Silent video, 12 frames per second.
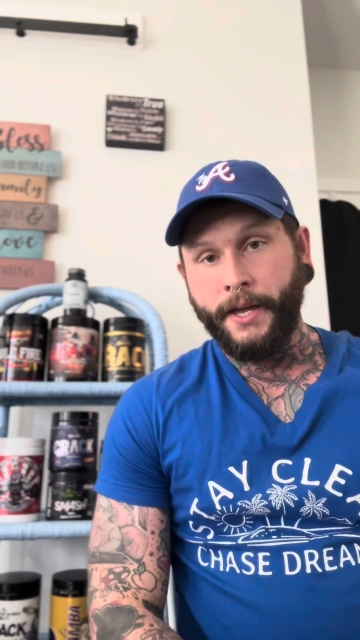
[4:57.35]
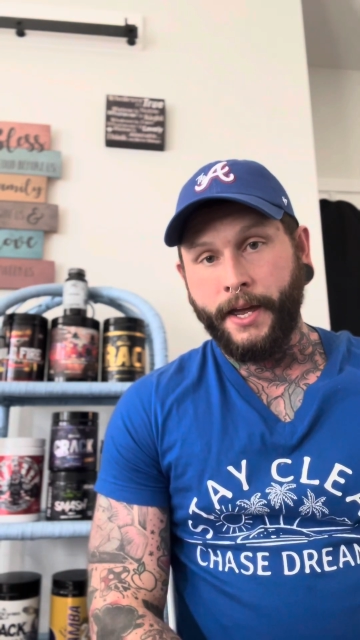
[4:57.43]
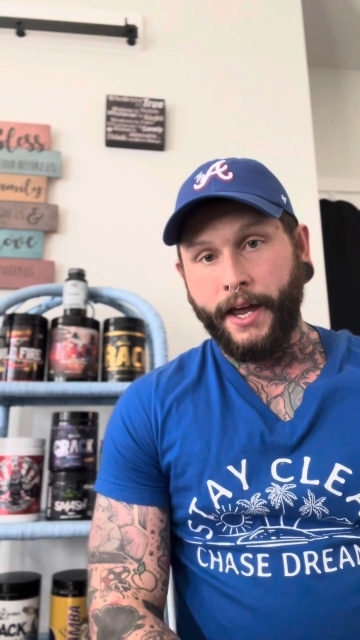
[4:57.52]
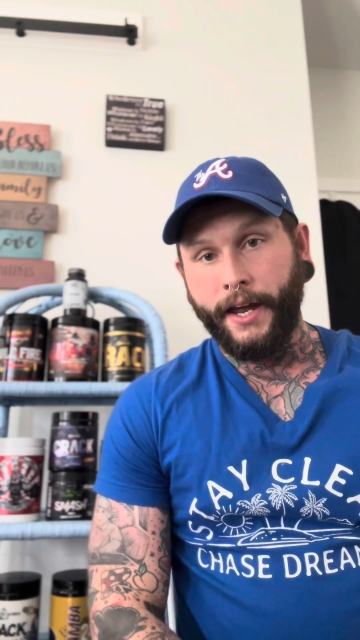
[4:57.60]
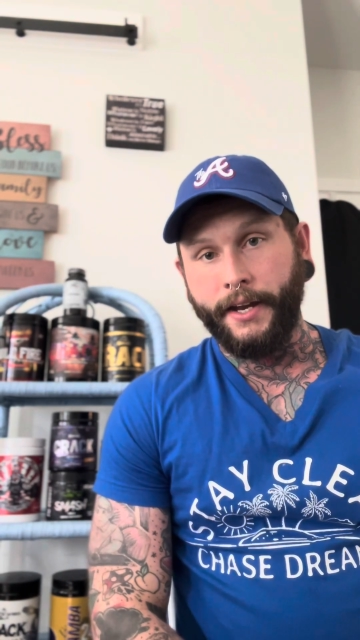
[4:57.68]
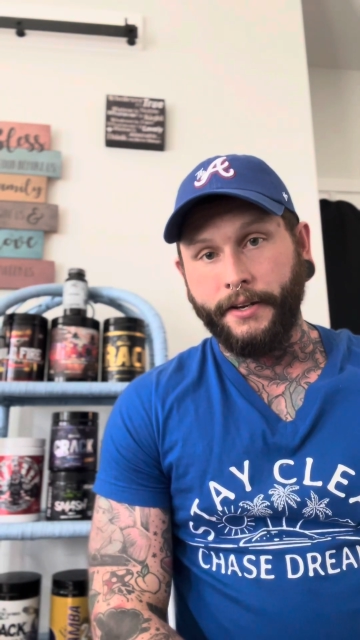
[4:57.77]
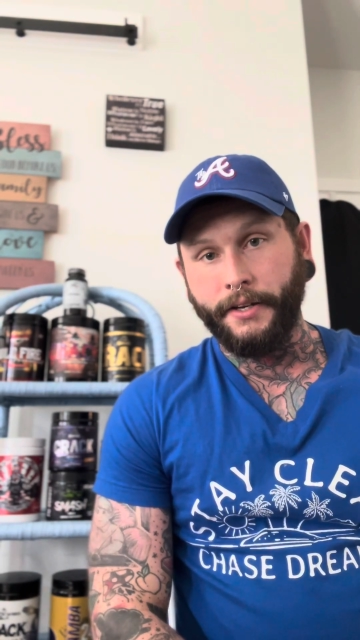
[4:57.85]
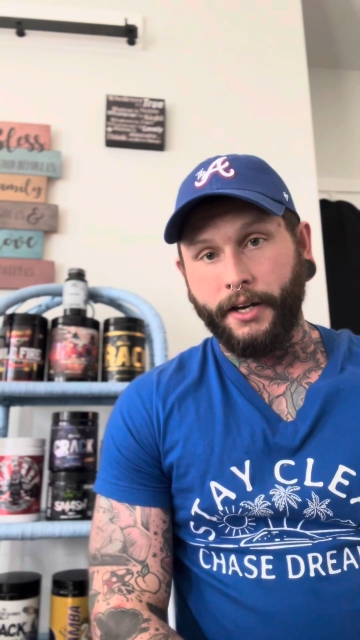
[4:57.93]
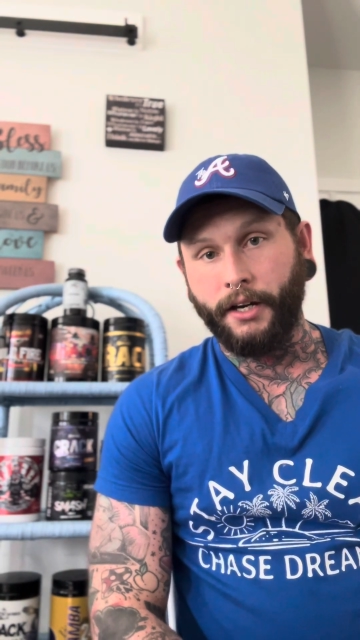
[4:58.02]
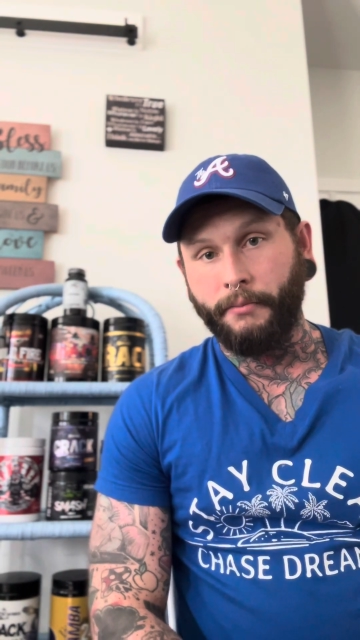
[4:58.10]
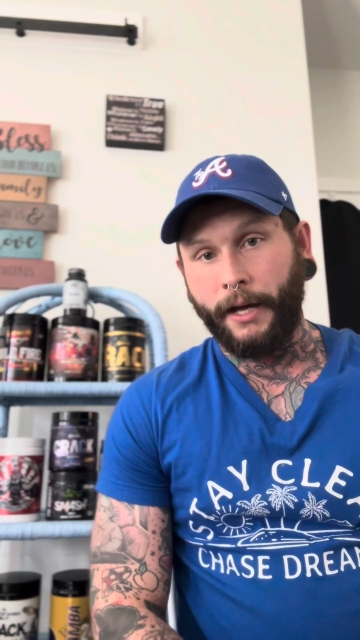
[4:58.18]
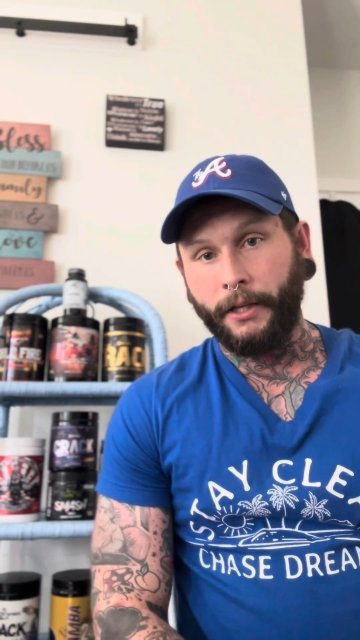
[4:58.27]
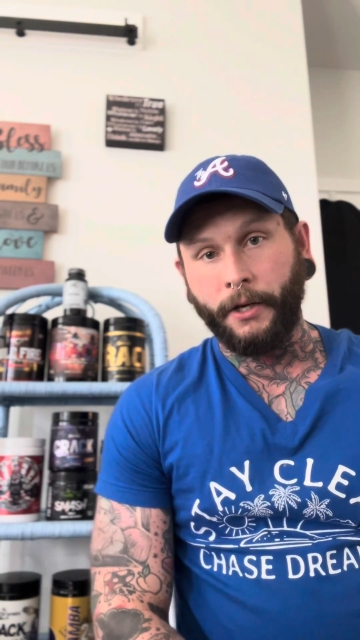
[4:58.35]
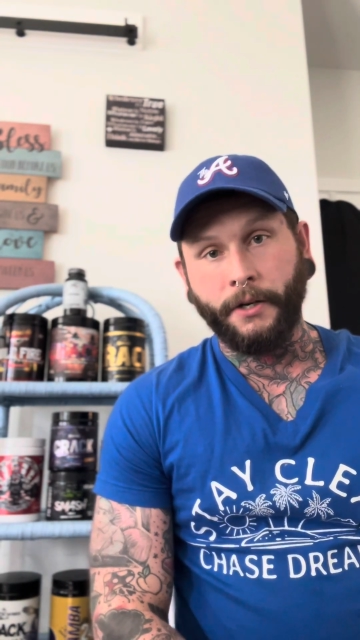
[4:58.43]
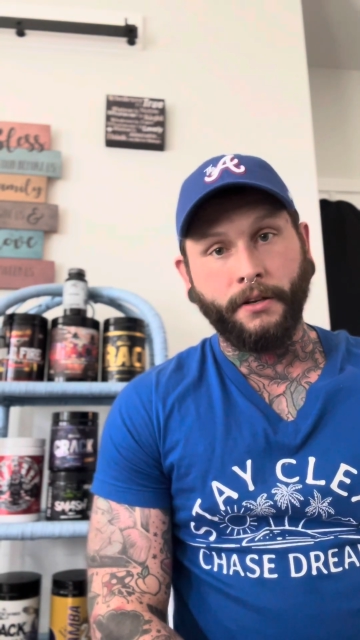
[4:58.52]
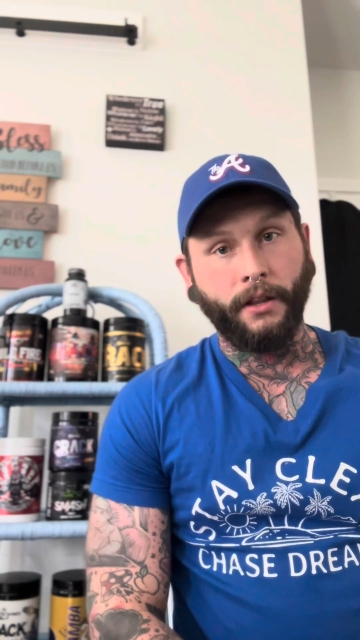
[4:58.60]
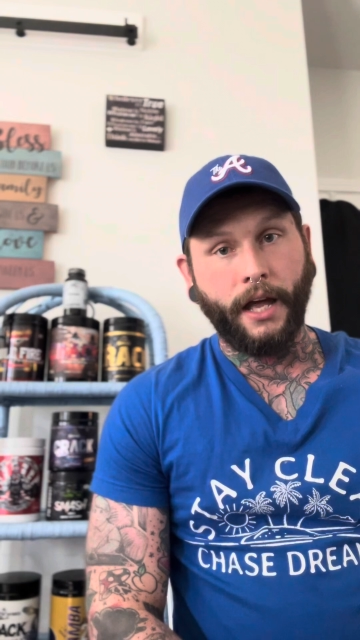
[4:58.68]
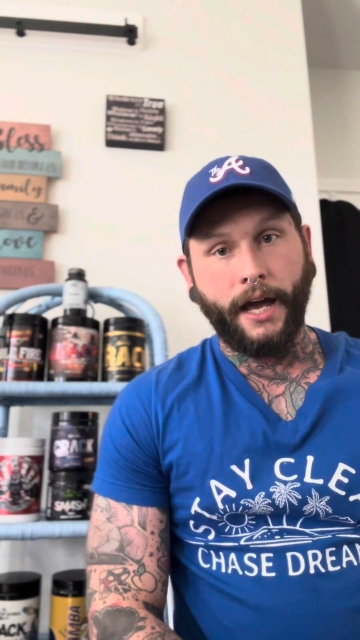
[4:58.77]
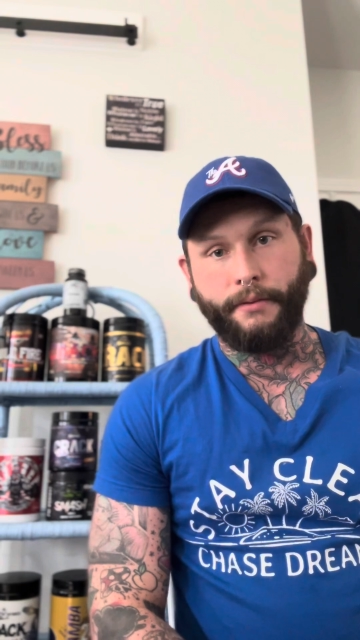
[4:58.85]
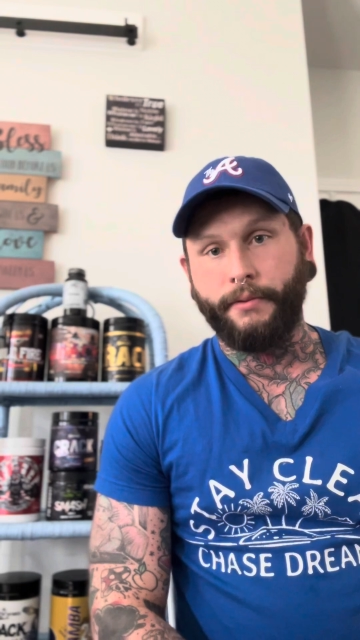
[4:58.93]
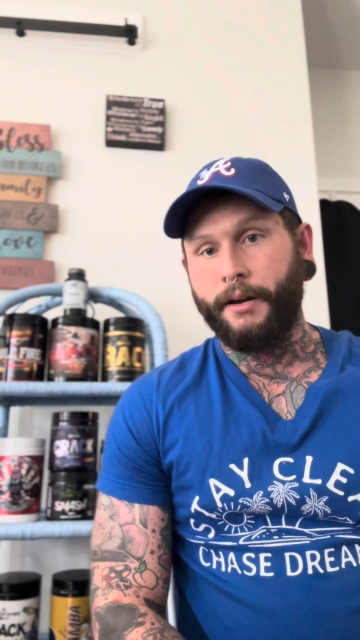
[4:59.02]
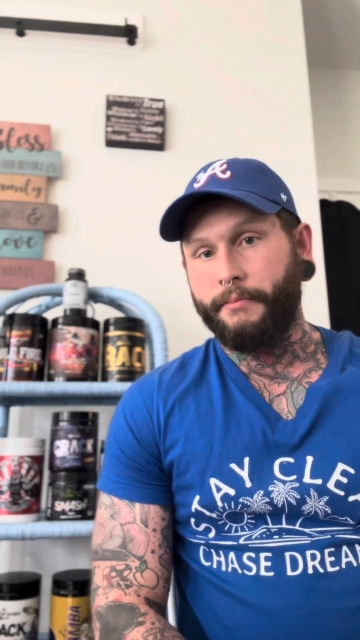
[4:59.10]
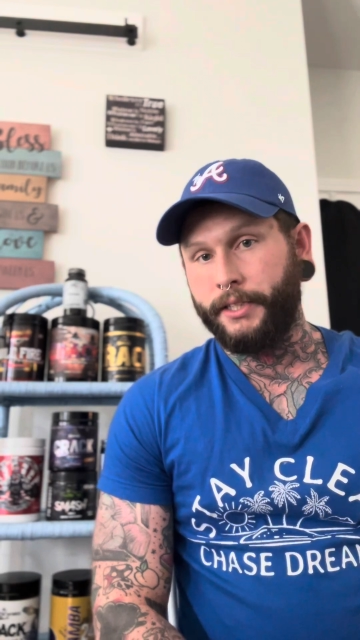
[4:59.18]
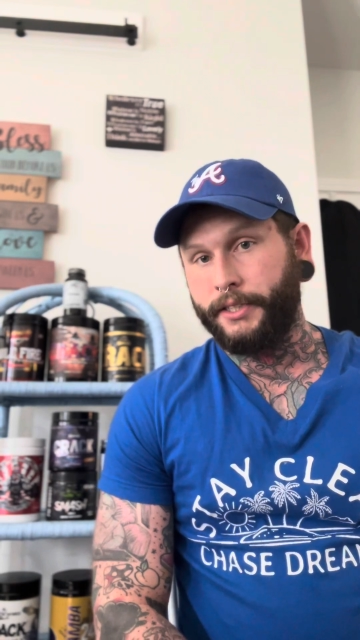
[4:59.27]
And I learned a lot
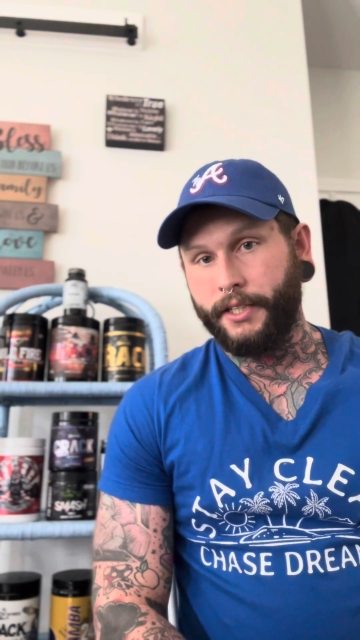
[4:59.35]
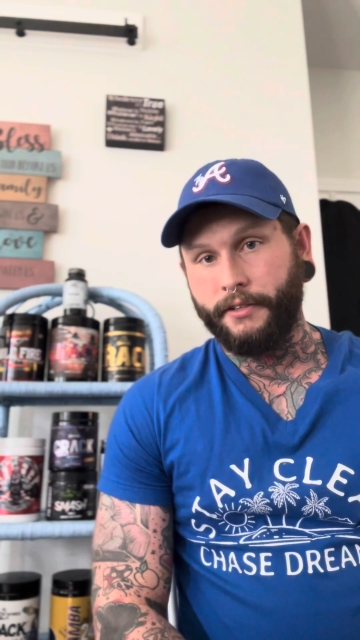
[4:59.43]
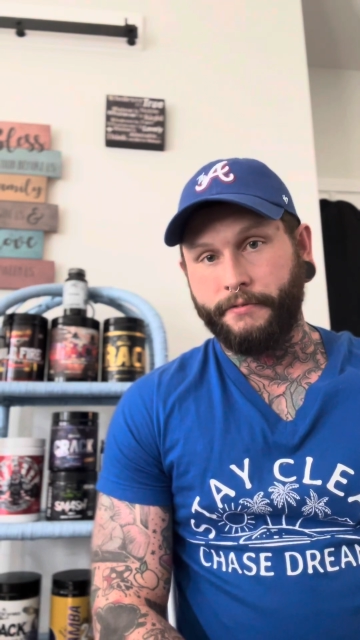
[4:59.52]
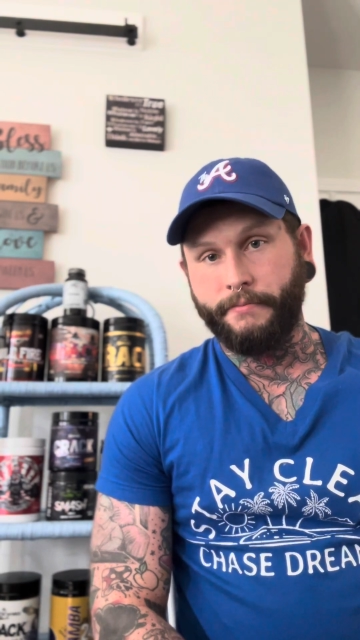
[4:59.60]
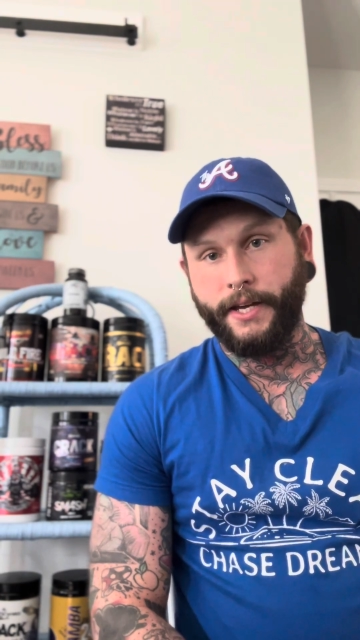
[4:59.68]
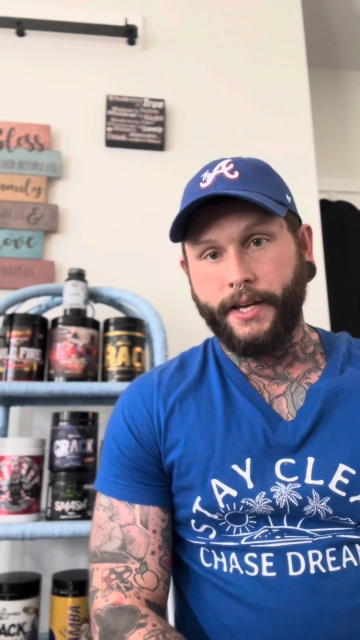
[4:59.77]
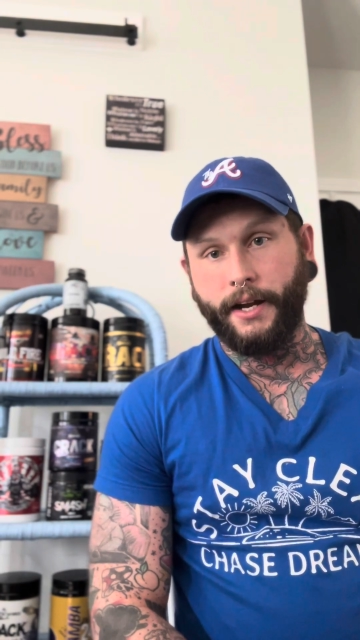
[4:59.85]
about myself, man.